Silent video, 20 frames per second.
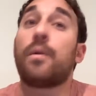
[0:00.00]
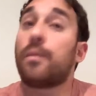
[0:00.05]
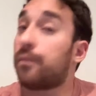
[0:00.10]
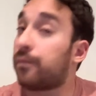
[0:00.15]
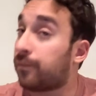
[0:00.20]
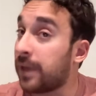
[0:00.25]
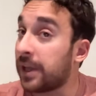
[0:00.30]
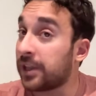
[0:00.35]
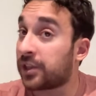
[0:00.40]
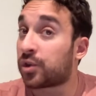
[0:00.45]

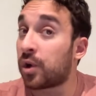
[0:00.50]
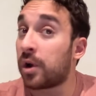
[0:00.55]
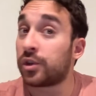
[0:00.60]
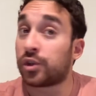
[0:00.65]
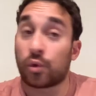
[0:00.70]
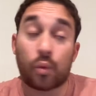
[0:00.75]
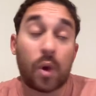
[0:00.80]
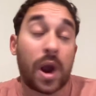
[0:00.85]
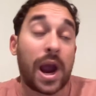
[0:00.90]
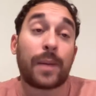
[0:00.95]
Now,
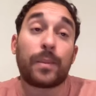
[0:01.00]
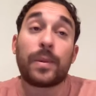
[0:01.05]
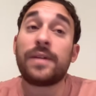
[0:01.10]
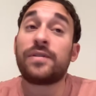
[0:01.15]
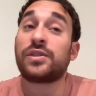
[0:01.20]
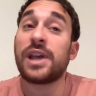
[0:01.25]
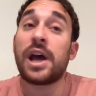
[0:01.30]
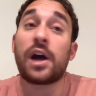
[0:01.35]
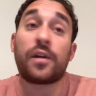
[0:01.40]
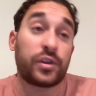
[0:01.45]
that start, so
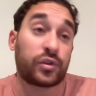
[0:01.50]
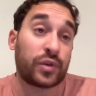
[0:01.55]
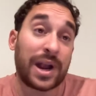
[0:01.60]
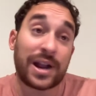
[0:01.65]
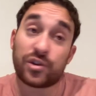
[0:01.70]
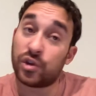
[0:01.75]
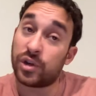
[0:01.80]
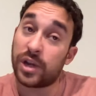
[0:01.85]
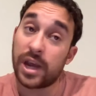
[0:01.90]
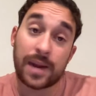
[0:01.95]
Ryan Reeves is a
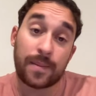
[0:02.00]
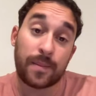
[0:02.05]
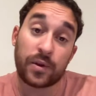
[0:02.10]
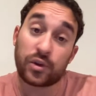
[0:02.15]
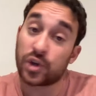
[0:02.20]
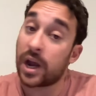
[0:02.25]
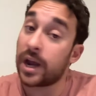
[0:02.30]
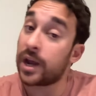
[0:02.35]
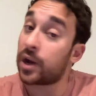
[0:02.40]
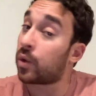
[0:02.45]
healthy scratch
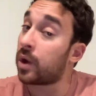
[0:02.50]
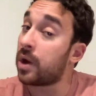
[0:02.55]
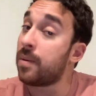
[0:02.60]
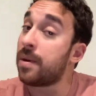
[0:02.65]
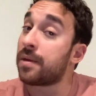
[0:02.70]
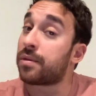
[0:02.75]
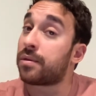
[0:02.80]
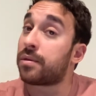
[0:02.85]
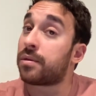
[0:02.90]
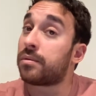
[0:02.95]
again, which I
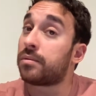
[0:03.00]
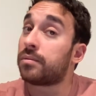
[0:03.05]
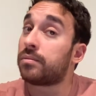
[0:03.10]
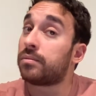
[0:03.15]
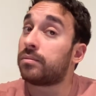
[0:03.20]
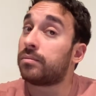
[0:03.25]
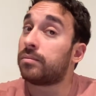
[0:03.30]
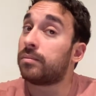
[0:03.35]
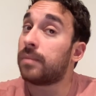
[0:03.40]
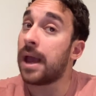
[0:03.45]
agree
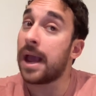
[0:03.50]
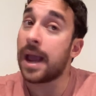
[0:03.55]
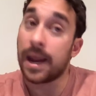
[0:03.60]
with.